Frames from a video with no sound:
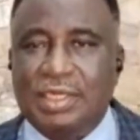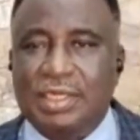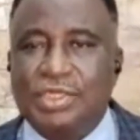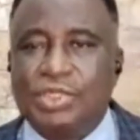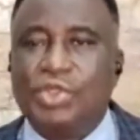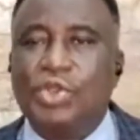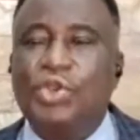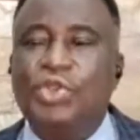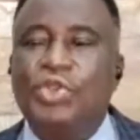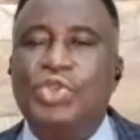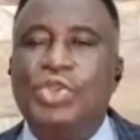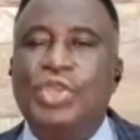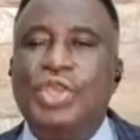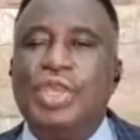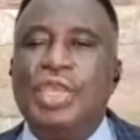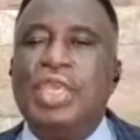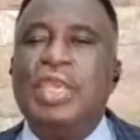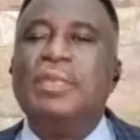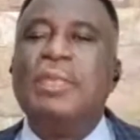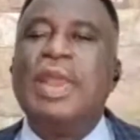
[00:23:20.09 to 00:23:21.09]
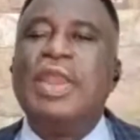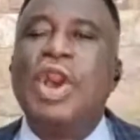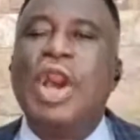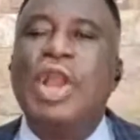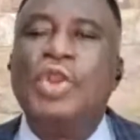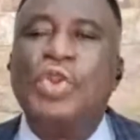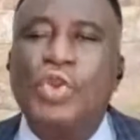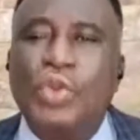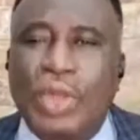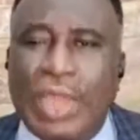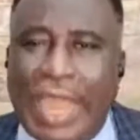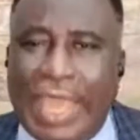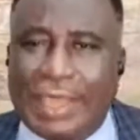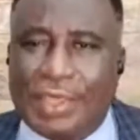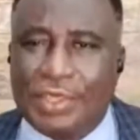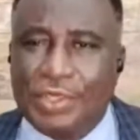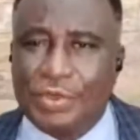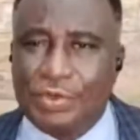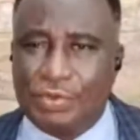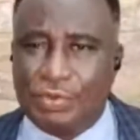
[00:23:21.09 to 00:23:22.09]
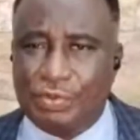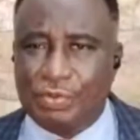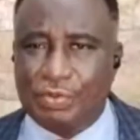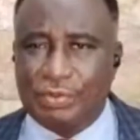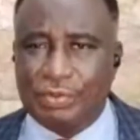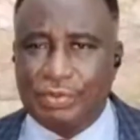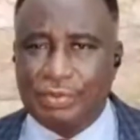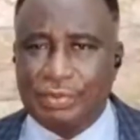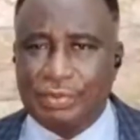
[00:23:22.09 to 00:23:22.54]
So it may not look like you,